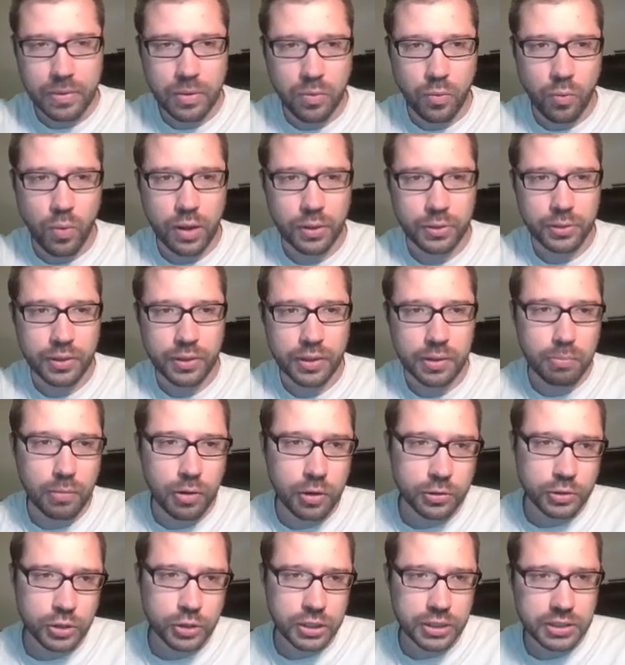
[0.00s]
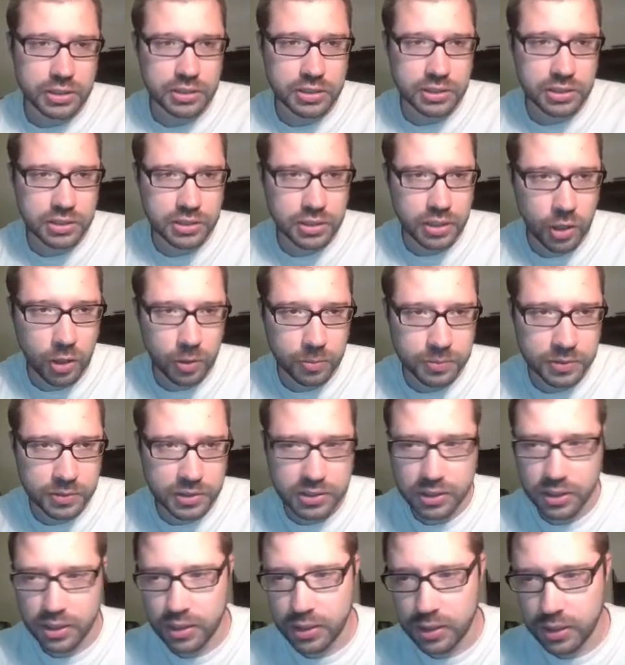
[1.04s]
Wealthy Merchants helps
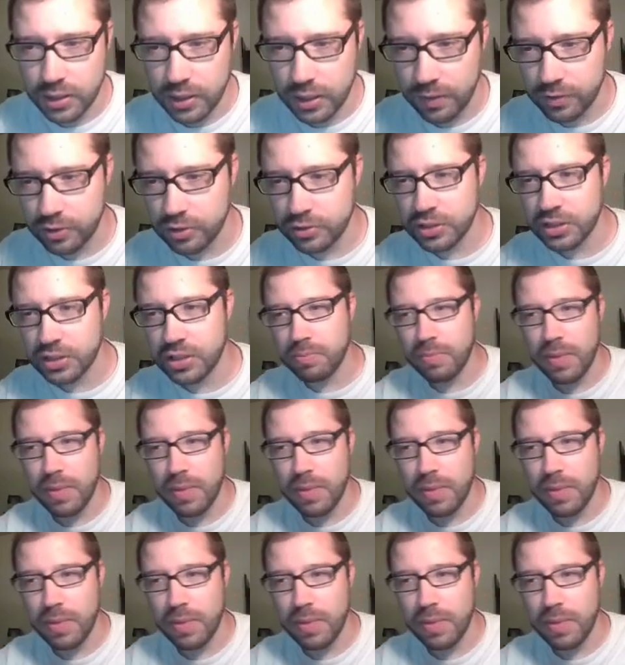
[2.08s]
give you some